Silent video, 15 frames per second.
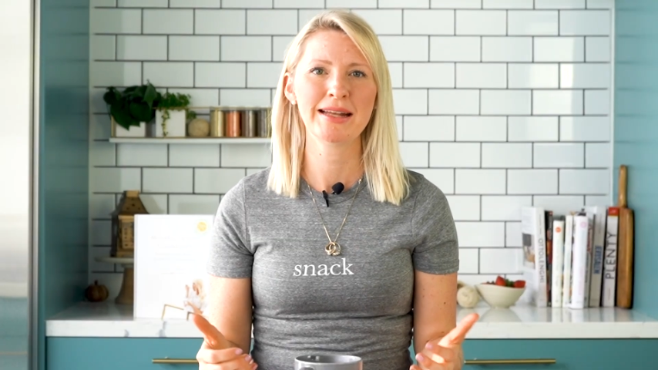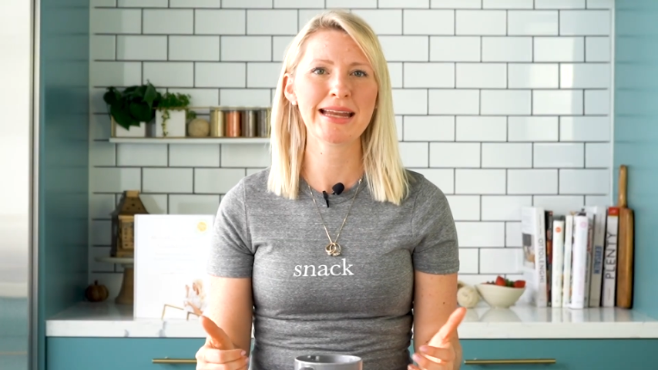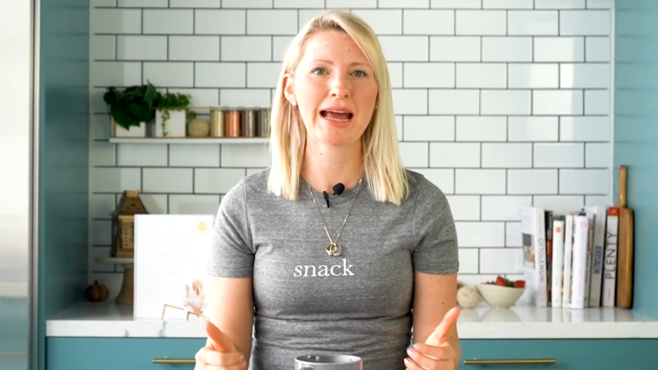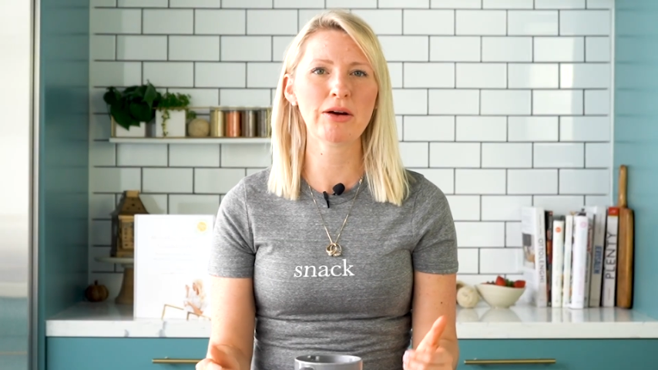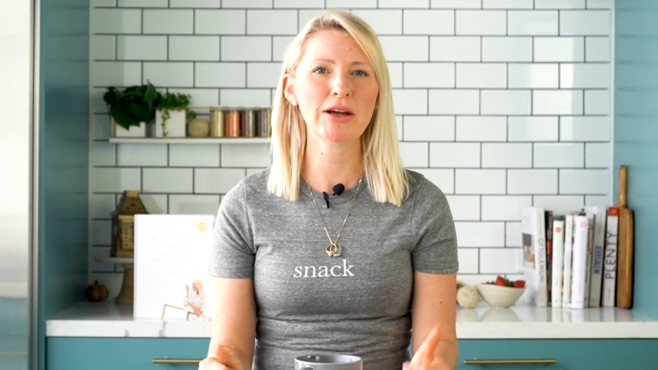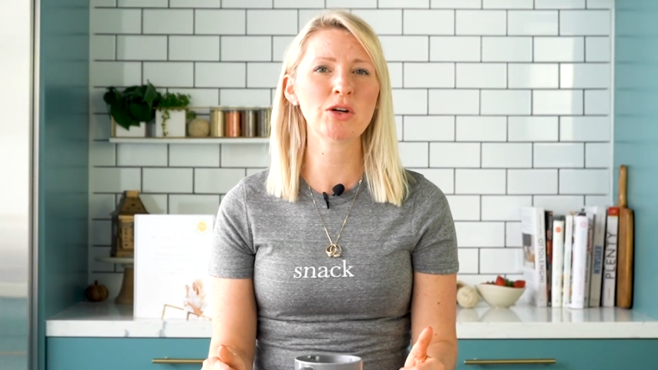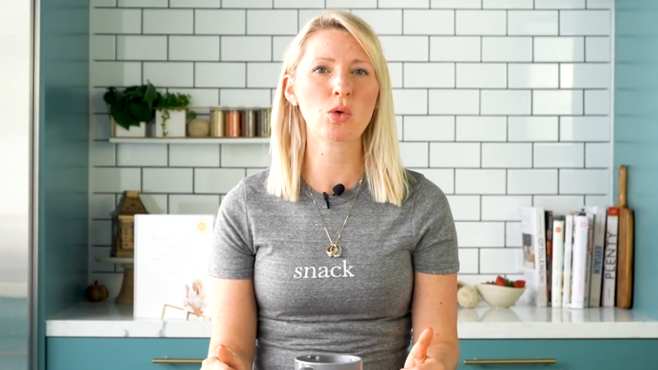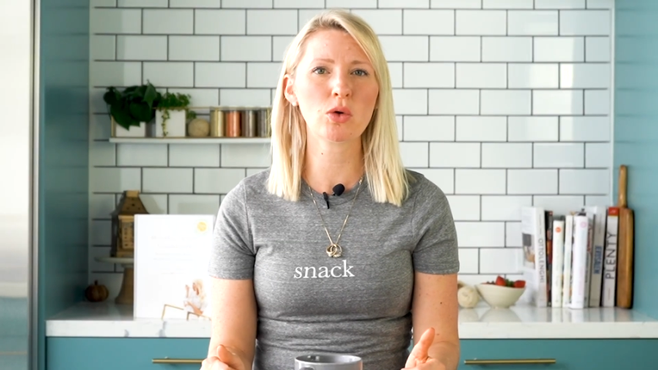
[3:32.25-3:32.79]

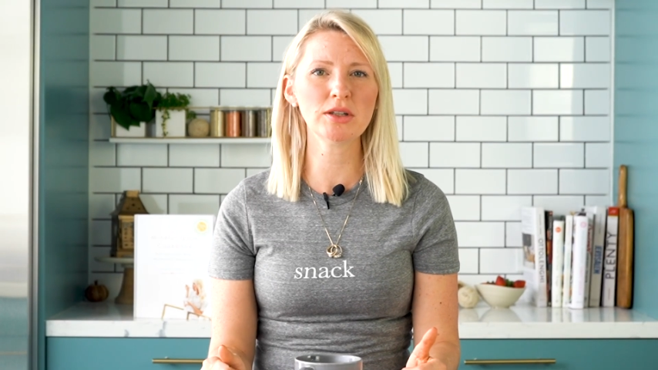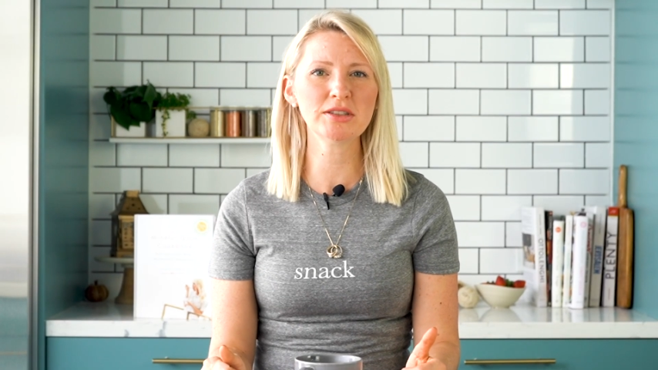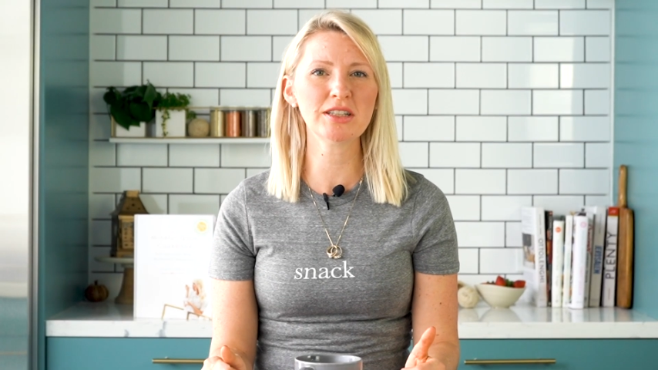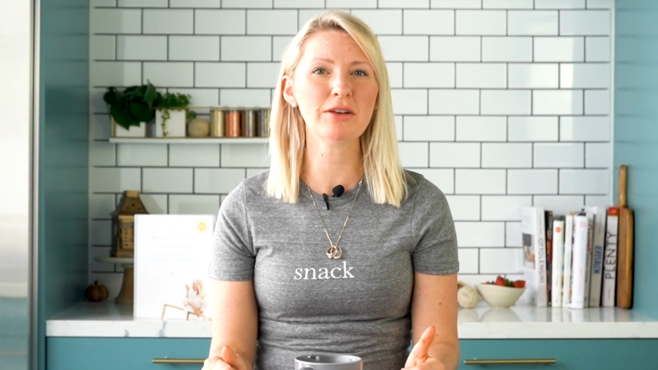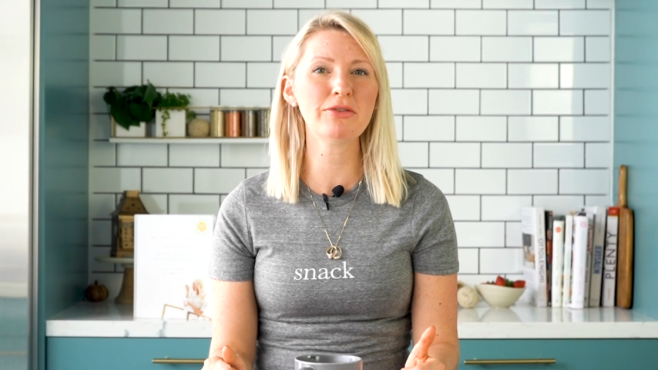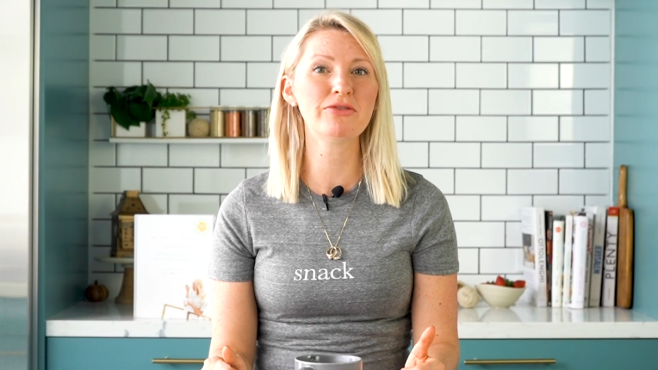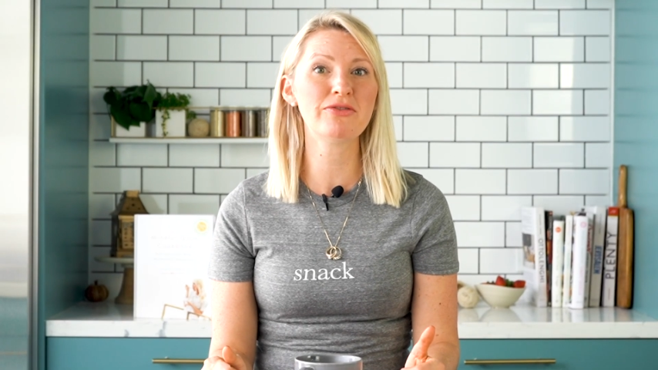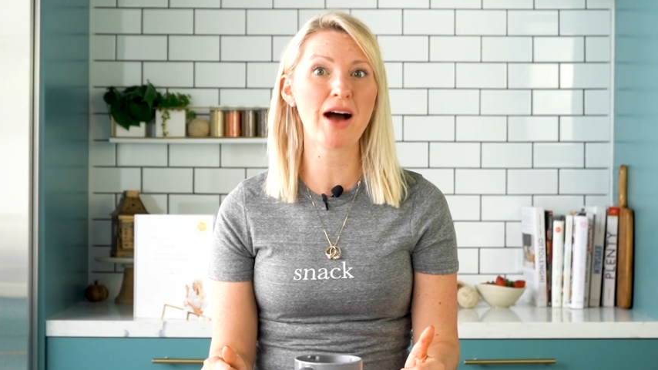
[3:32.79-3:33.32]
Now, in order to
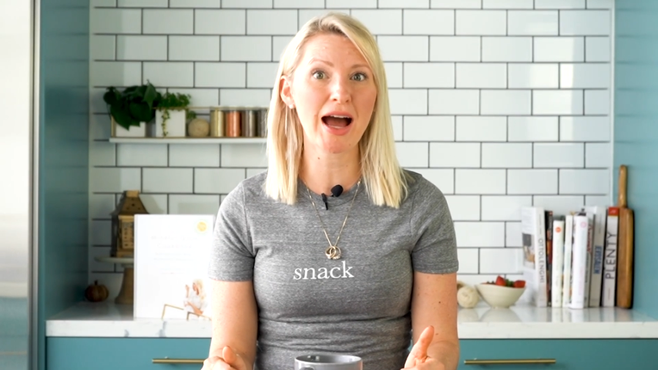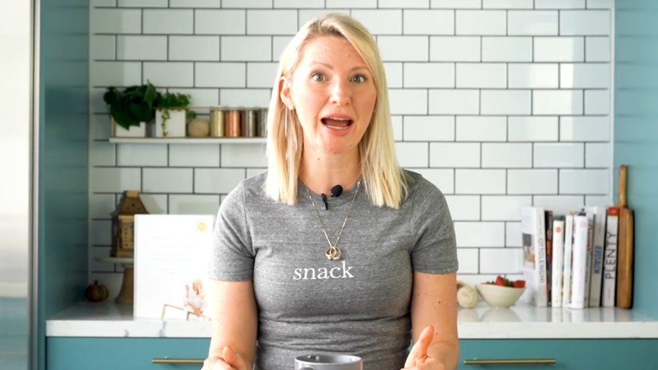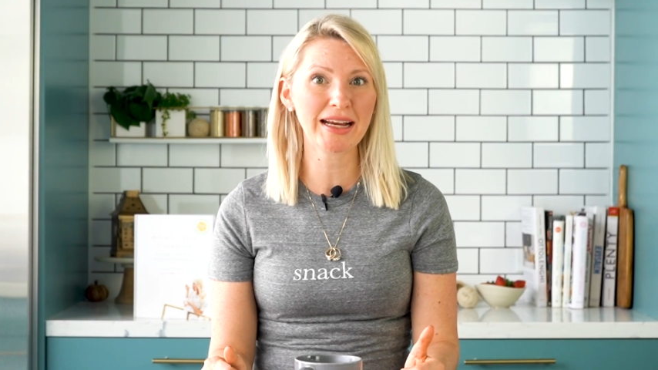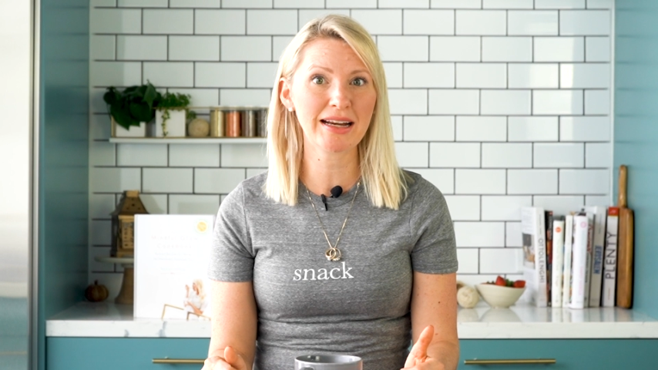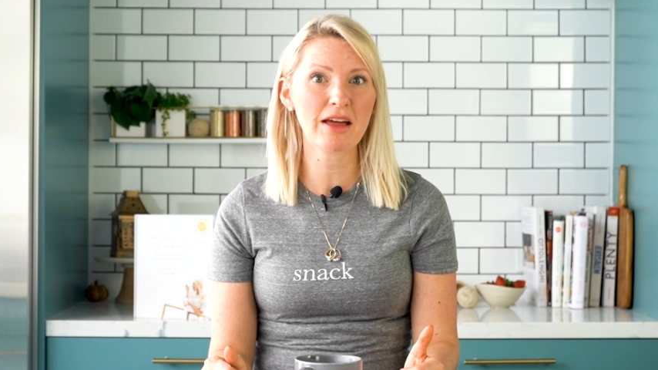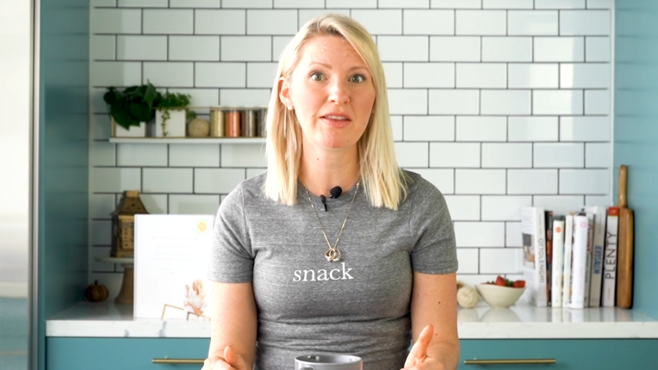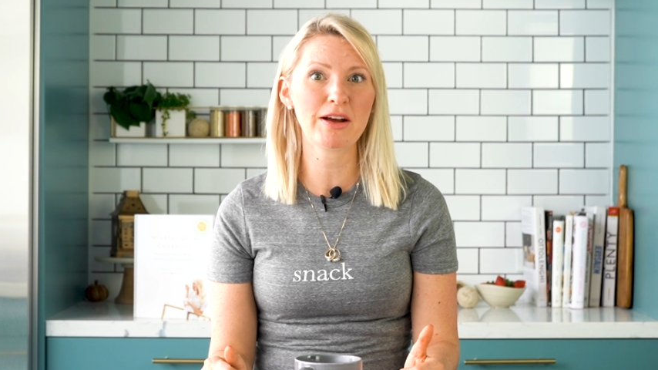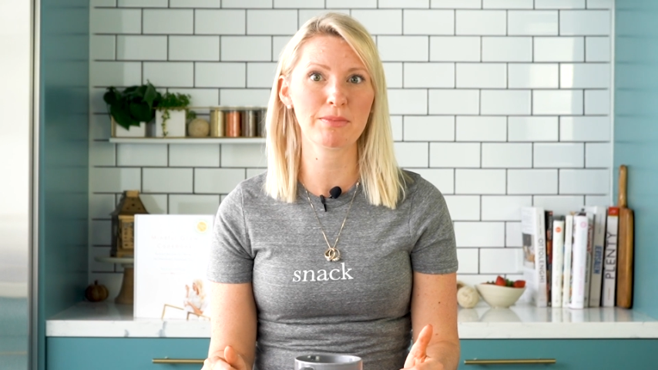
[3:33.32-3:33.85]

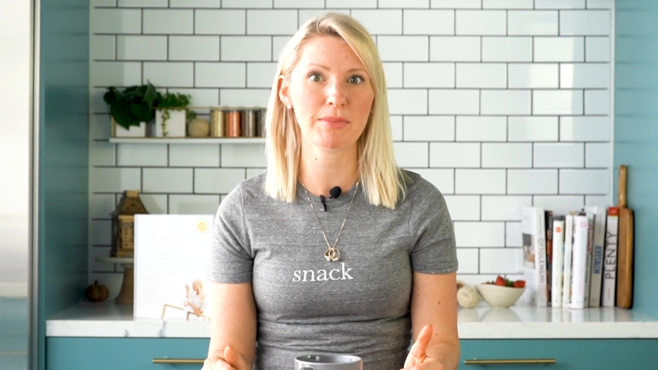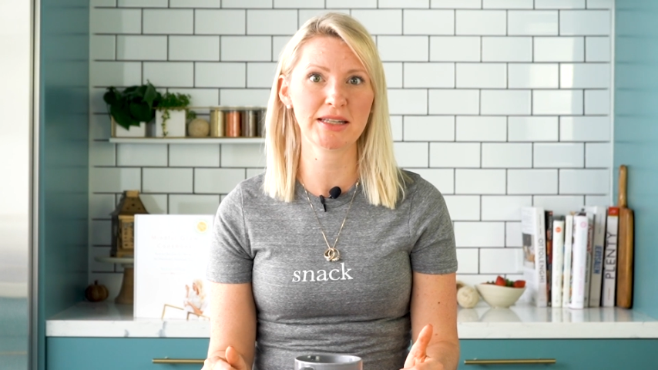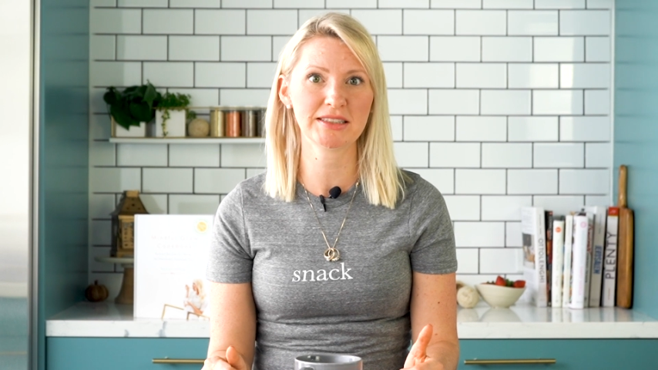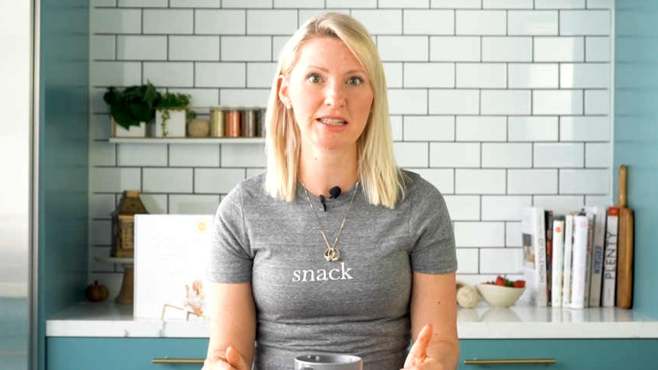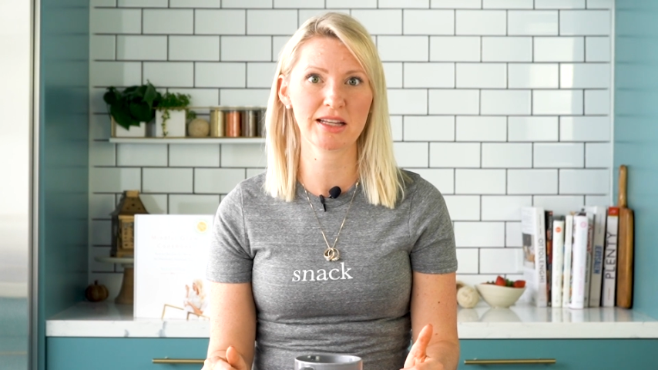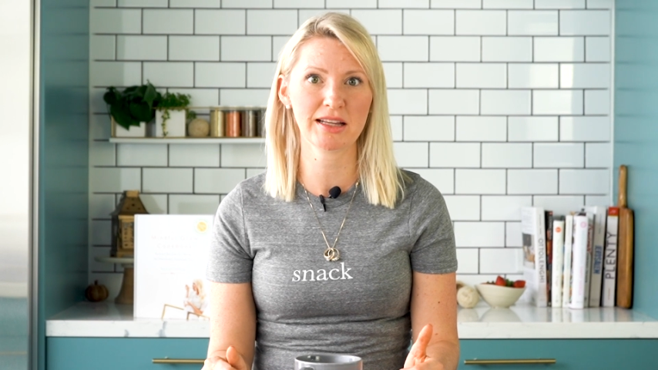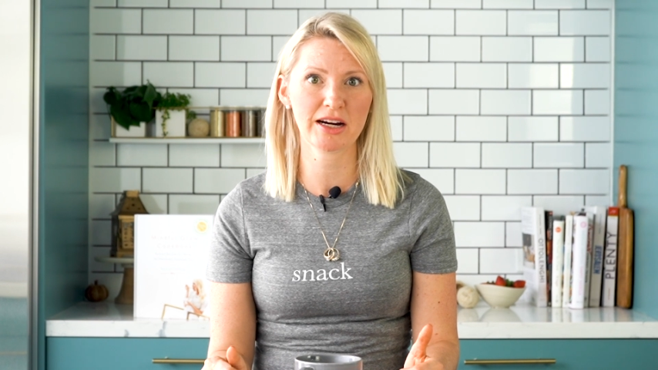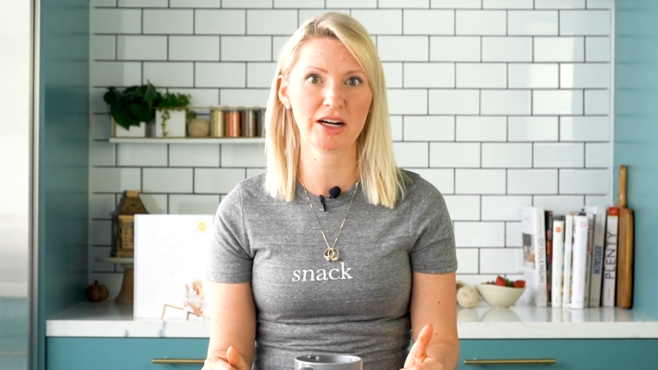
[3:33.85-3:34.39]
define their
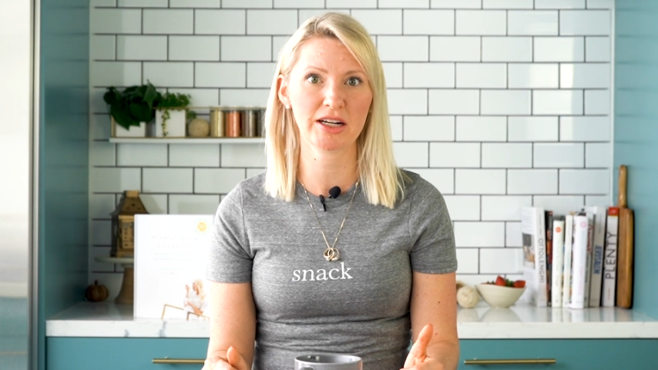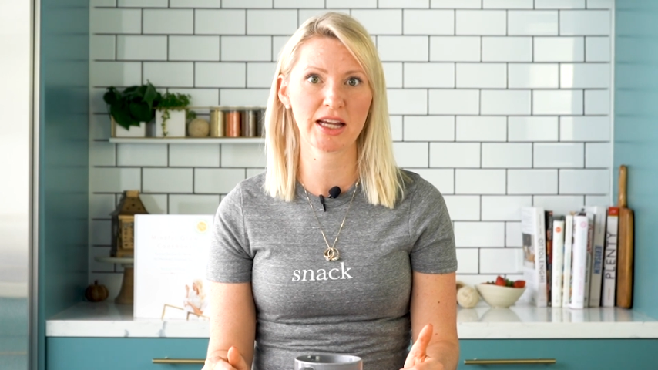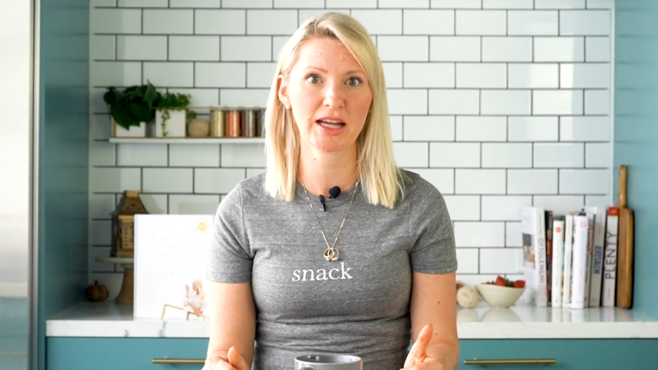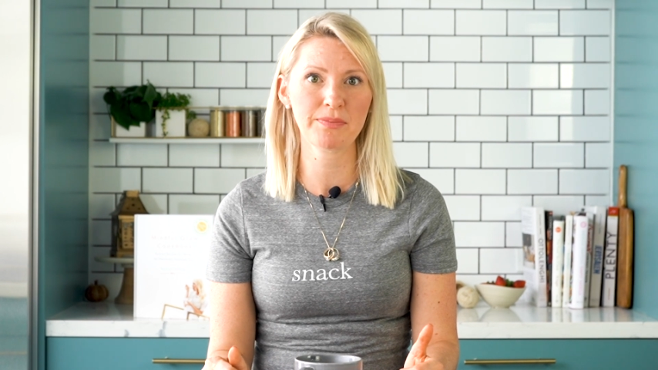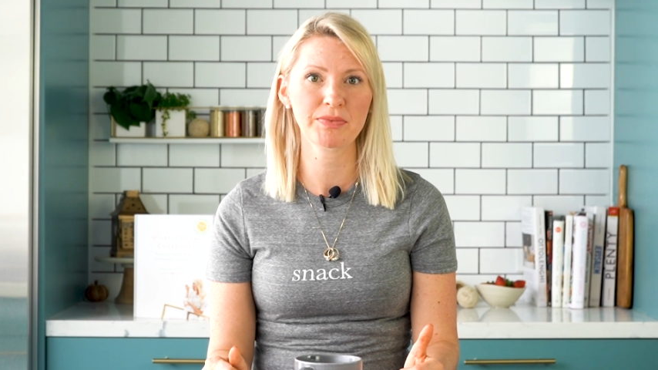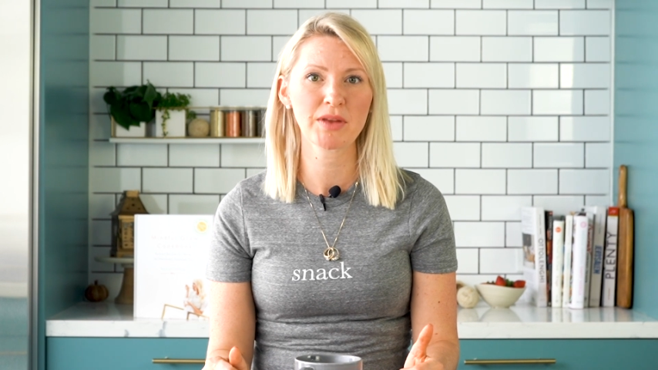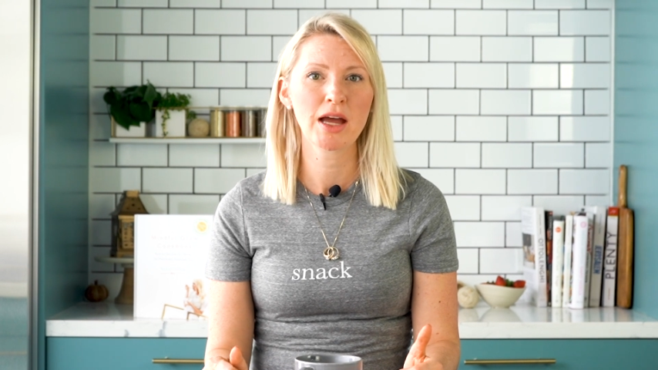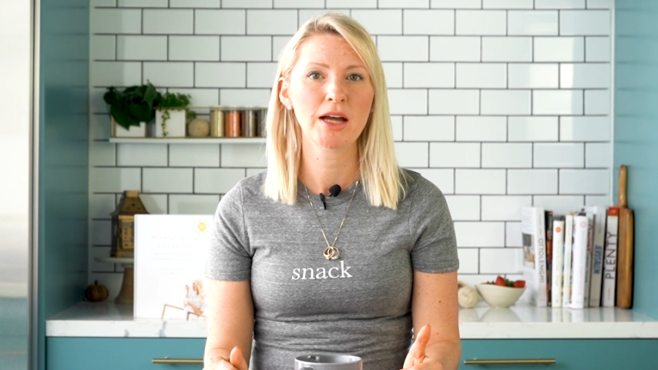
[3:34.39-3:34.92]
muscularity,